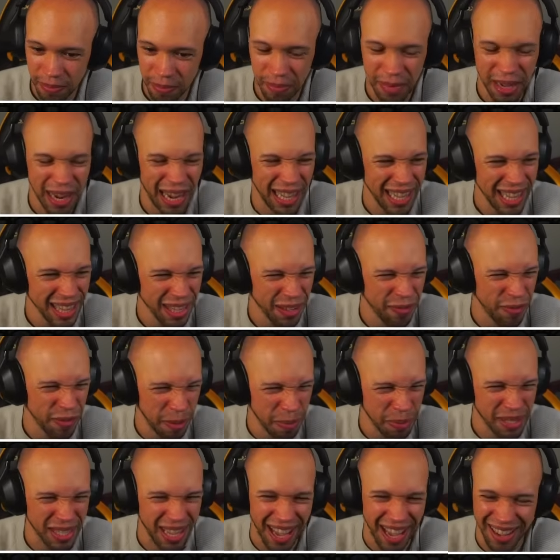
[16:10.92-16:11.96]
I like the
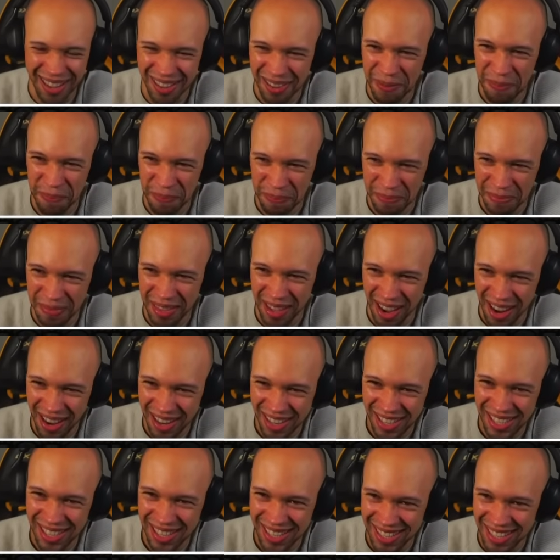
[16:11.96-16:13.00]
flip style.
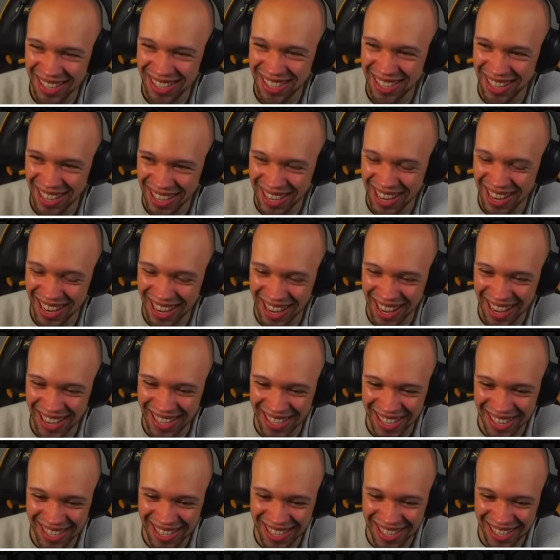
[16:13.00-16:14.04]
Honestly, that's kind of
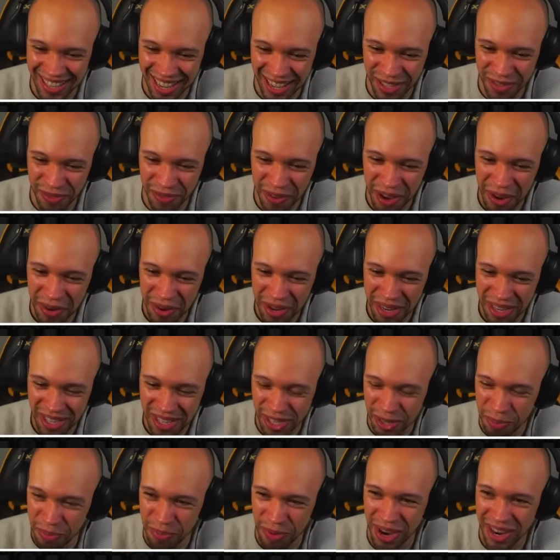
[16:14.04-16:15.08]
nice. It's very
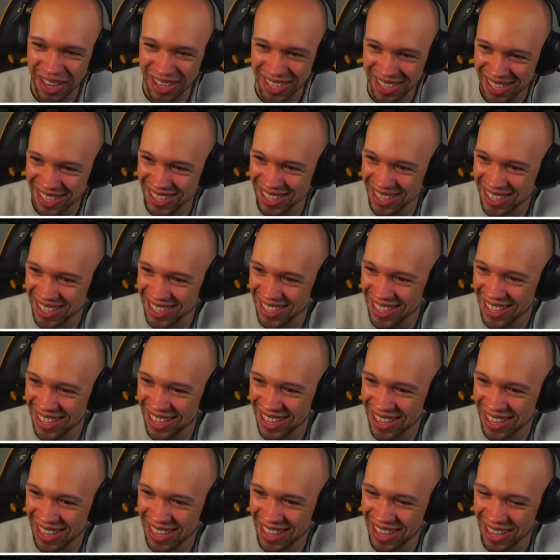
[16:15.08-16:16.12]
surprising.
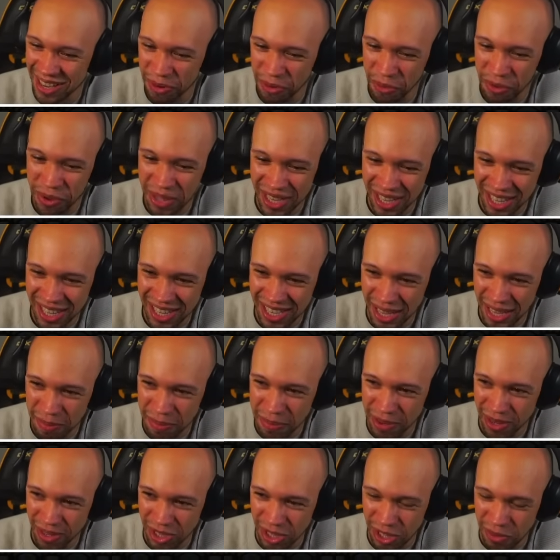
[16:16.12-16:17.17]
It really does like
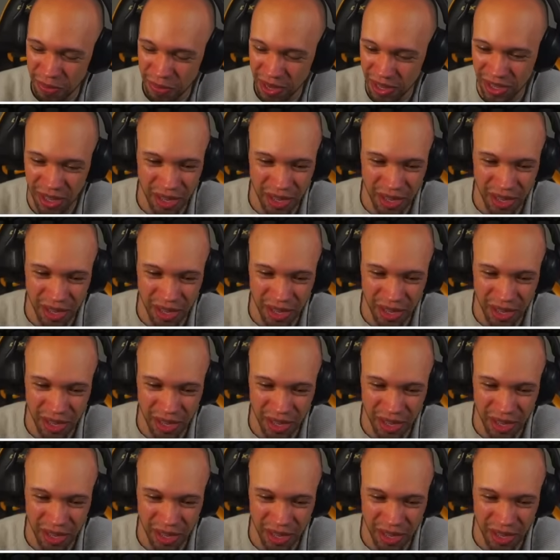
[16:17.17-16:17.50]
build suspense. Like,